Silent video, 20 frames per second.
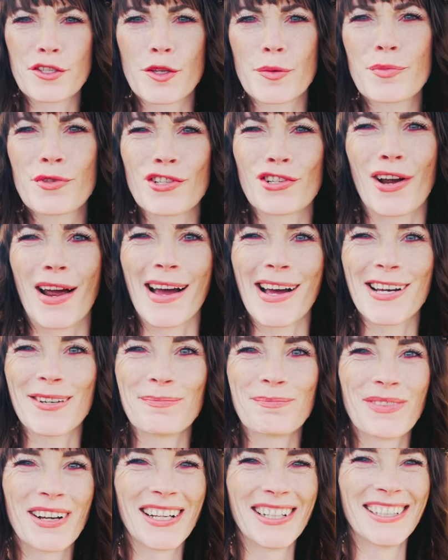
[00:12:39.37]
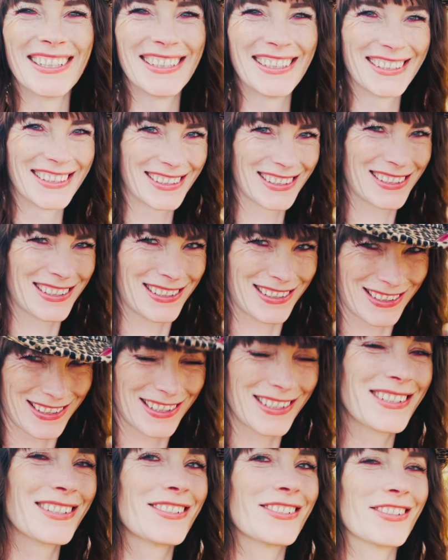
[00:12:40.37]
subscribe.
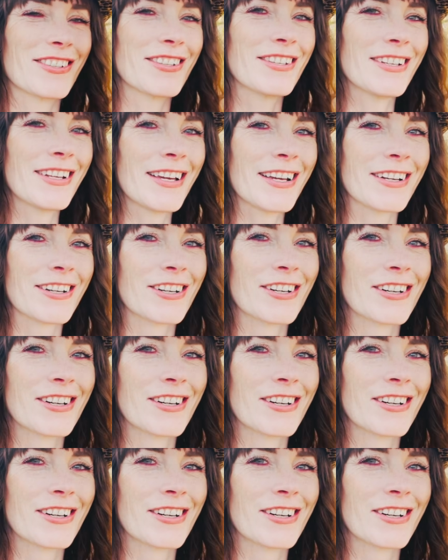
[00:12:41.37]
See you later.